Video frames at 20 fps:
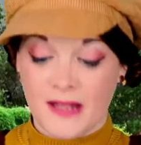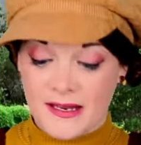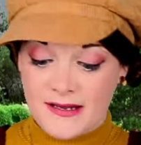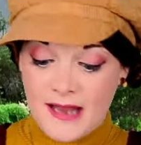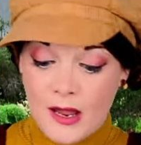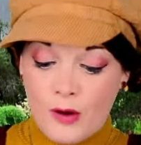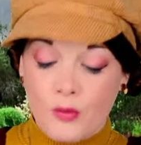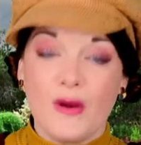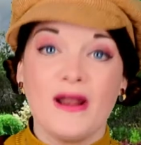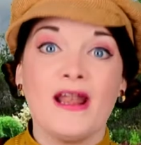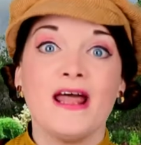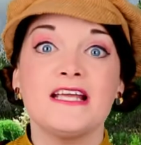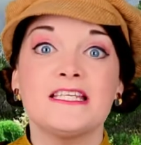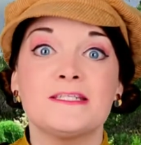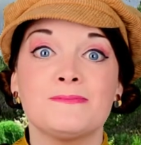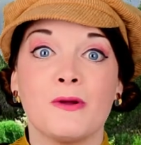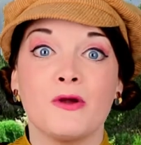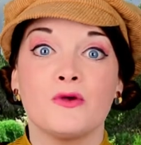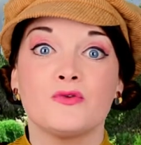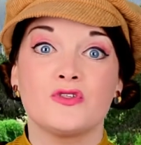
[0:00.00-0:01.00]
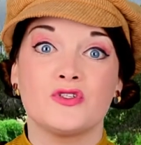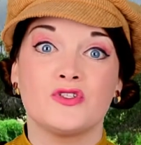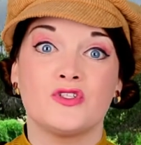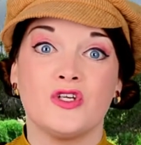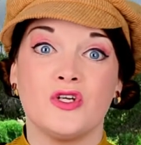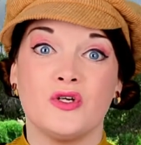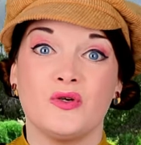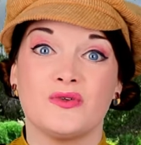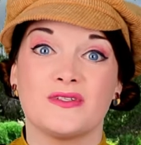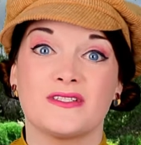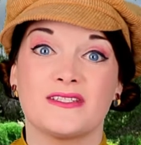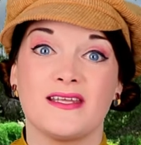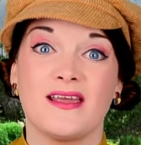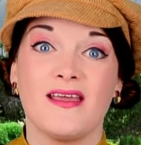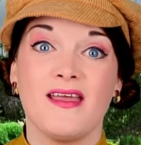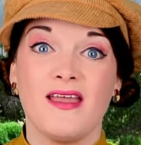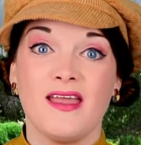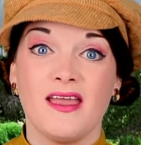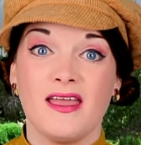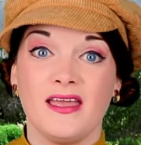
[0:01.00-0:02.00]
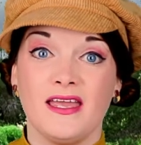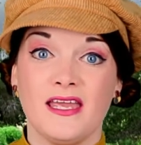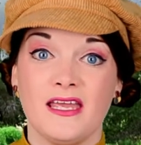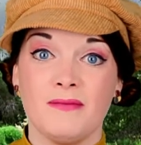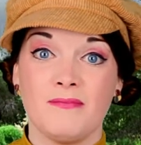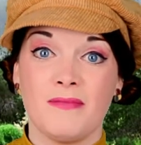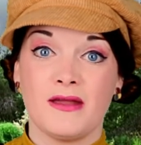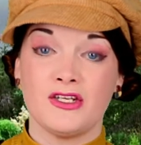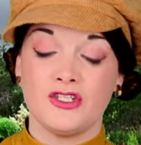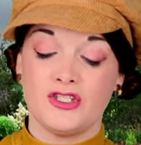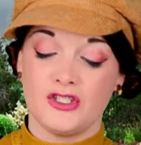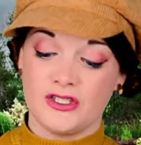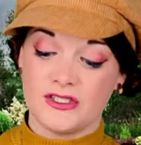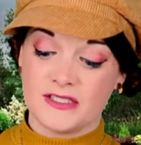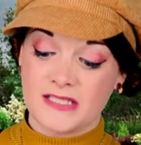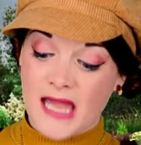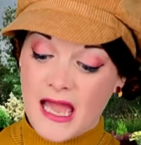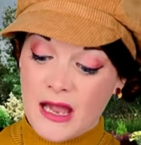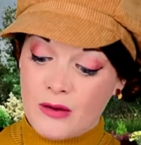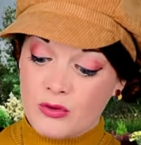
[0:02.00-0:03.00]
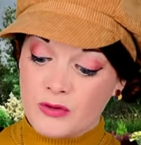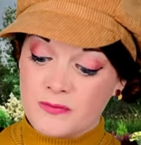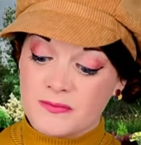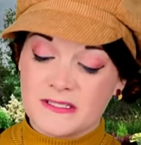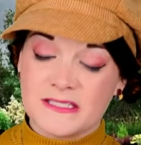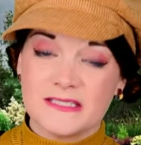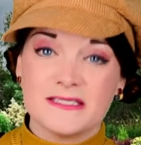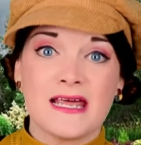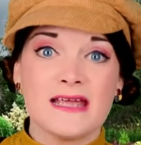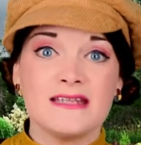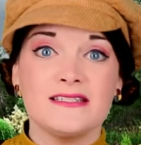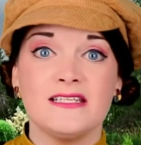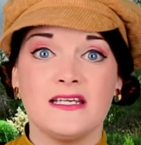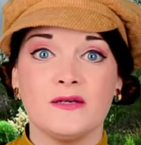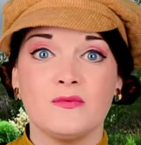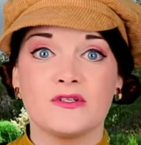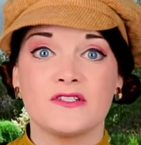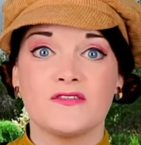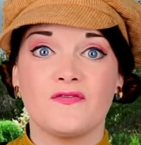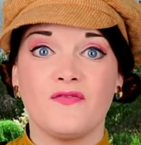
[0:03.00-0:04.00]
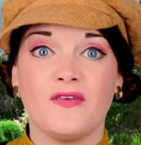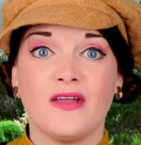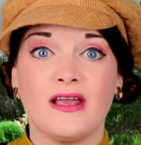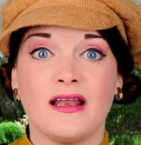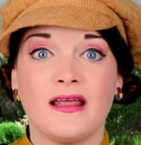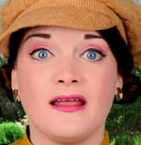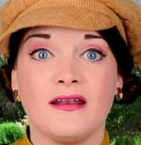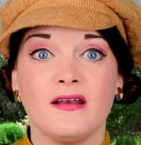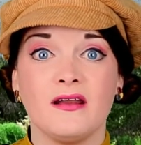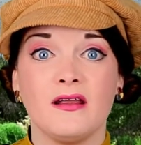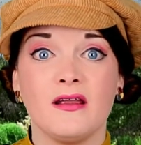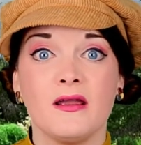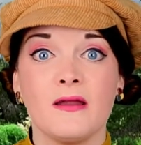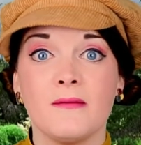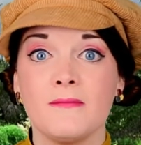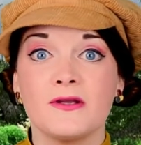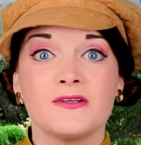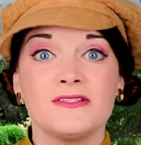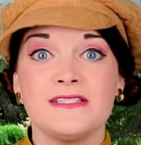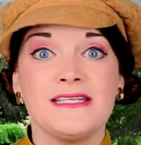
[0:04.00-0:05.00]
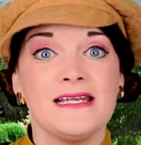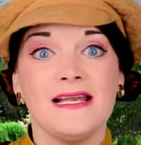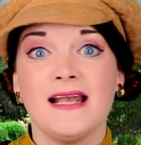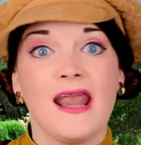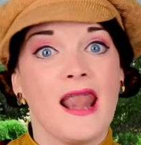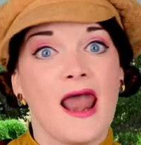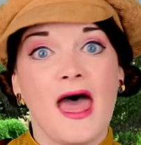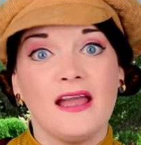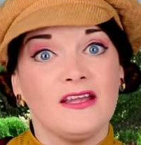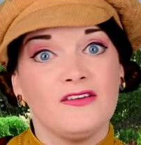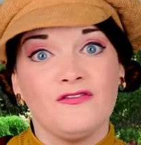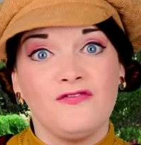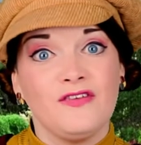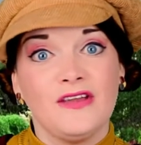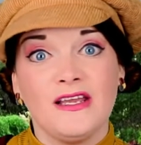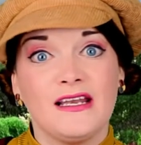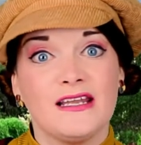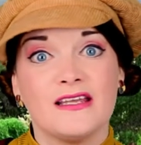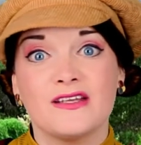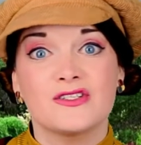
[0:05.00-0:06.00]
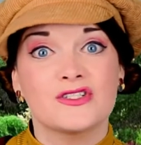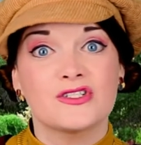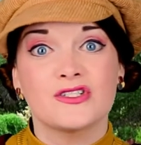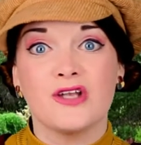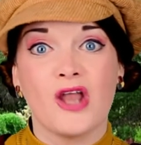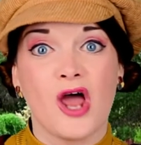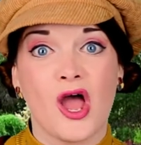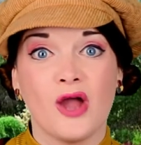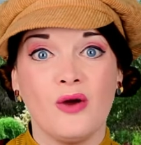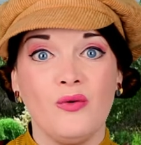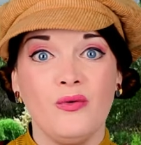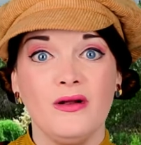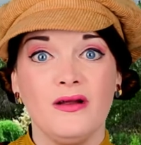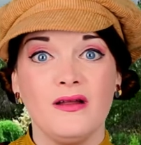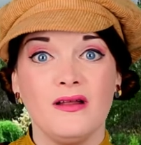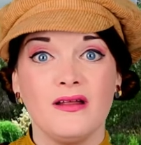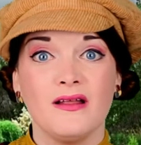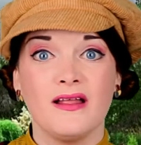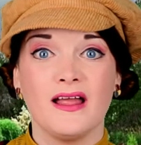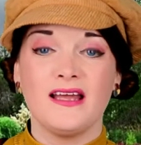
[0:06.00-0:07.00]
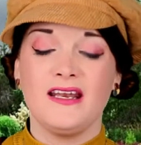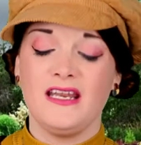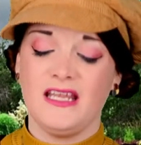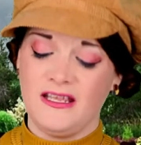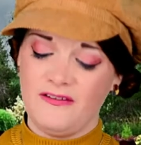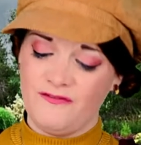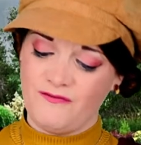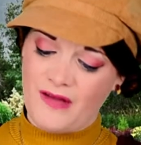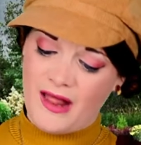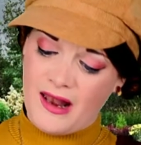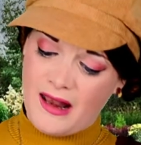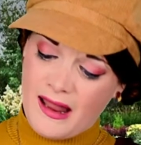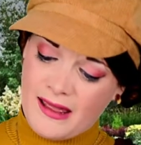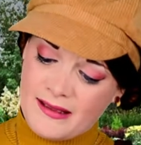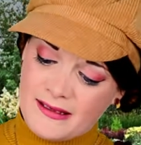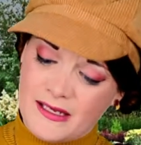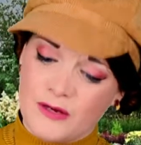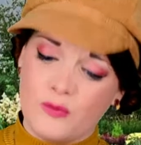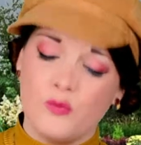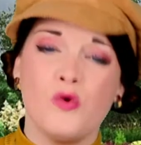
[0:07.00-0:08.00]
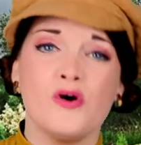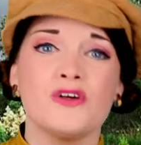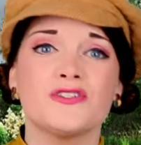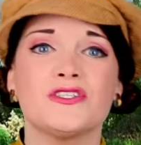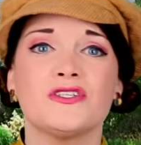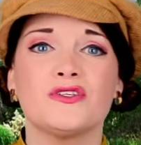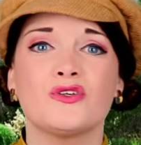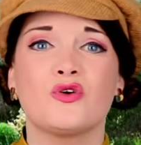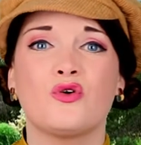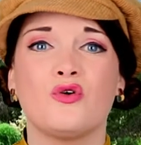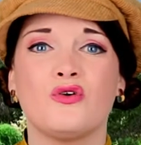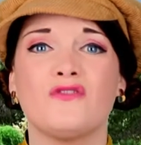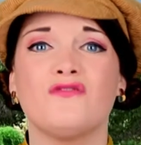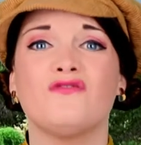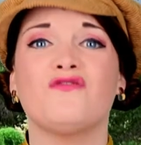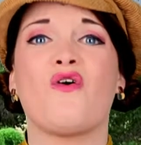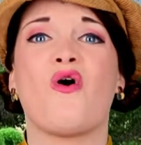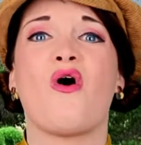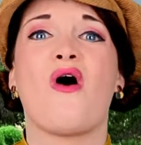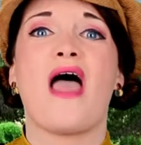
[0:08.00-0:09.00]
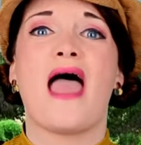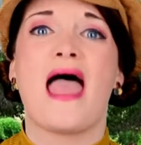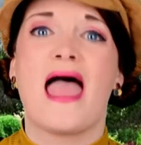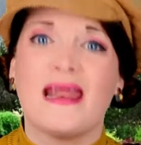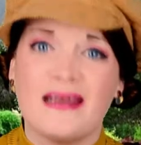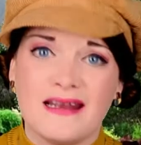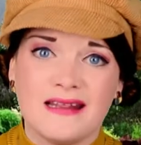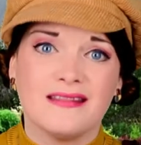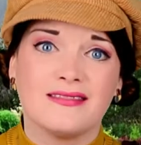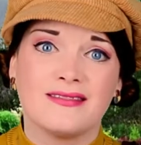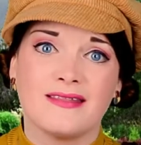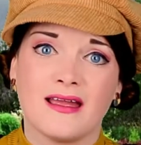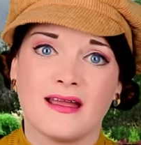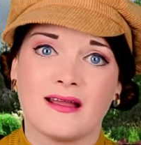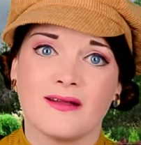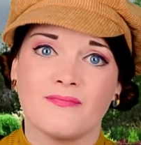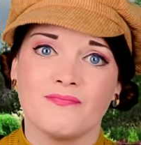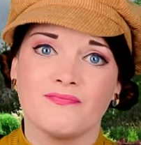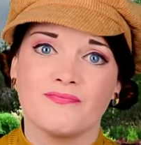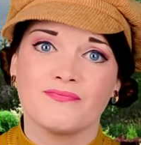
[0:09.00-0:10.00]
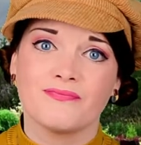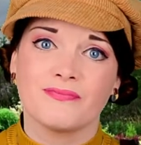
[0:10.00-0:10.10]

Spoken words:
Now, when I spoke to Toots, he mentioned how upset he was feeling because he didn't like feeling slow and he felt like he wasn't good for anything.